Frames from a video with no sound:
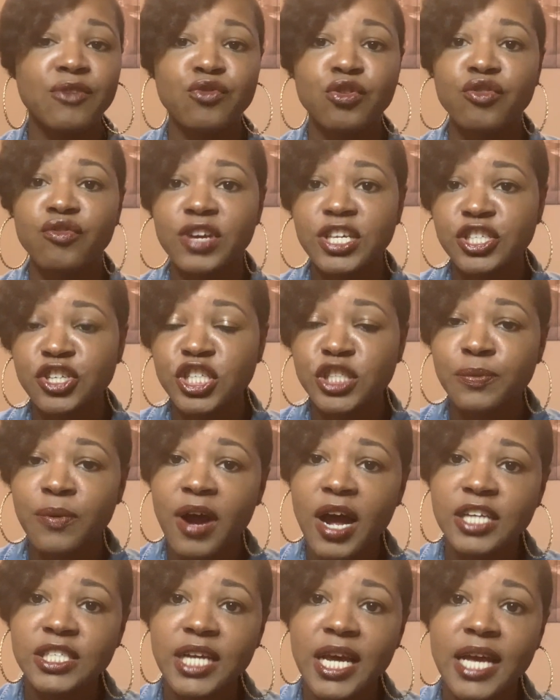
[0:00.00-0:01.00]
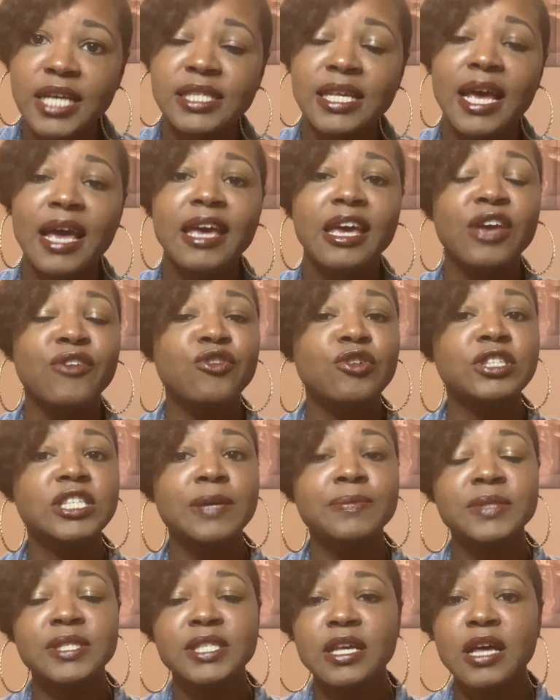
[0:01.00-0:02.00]
you research projects, give you
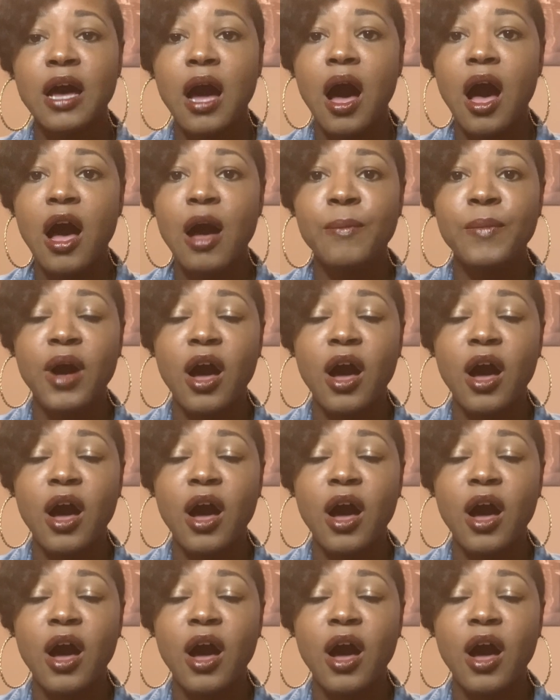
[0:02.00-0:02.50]
tips um,